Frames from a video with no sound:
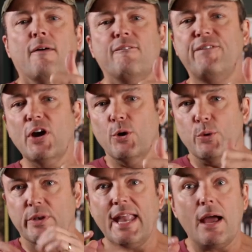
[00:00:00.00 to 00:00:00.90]

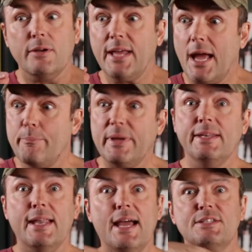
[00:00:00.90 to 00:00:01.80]
Food. Now, yeah, it'd be
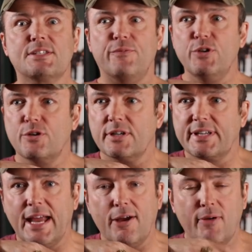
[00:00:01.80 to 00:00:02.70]
nice if you could
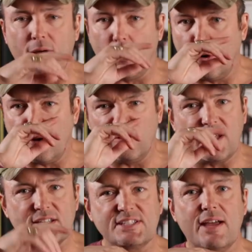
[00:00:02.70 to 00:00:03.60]
carry a whole
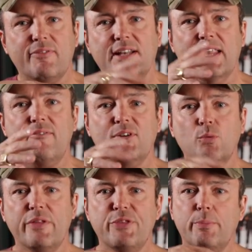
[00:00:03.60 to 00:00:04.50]
7-Eleven
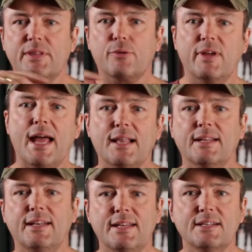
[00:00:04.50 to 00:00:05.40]
with you, but the
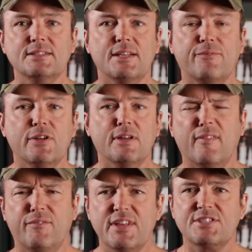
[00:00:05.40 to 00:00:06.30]
reality is if
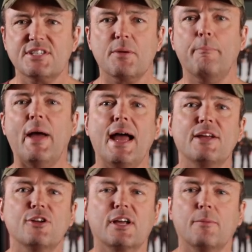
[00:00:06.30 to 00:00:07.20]
this is a
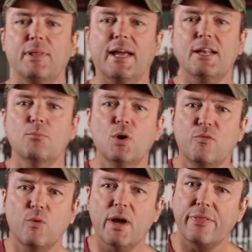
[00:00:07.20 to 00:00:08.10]
bag you're going to plan to
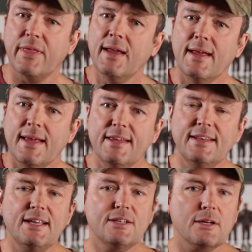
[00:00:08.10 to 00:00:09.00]
move with, you
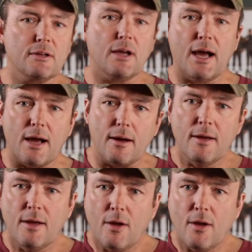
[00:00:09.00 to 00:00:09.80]
need to